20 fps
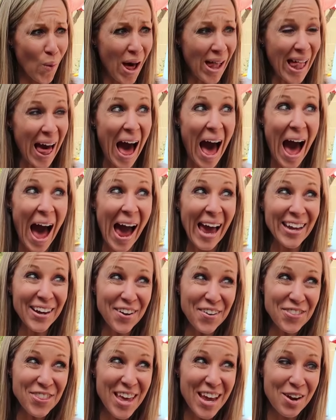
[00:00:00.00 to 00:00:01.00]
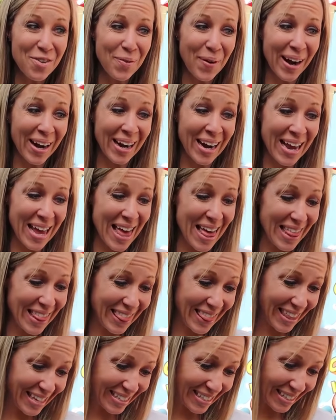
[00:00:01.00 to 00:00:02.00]
Well, think wearing
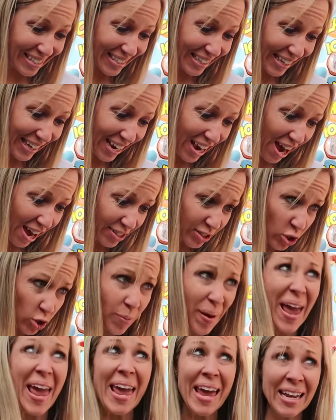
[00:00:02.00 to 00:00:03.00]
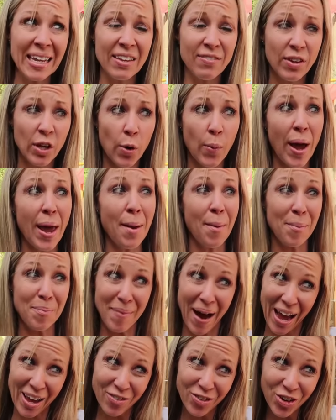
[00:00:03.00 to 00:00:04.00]
this silly costume and giving away
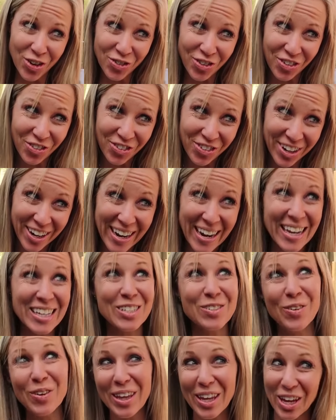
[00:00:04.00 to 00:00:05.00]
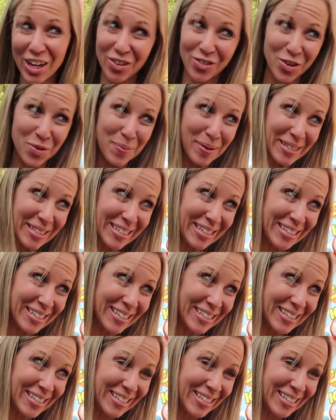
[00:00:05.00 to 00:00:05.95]
my food for free is really good for business.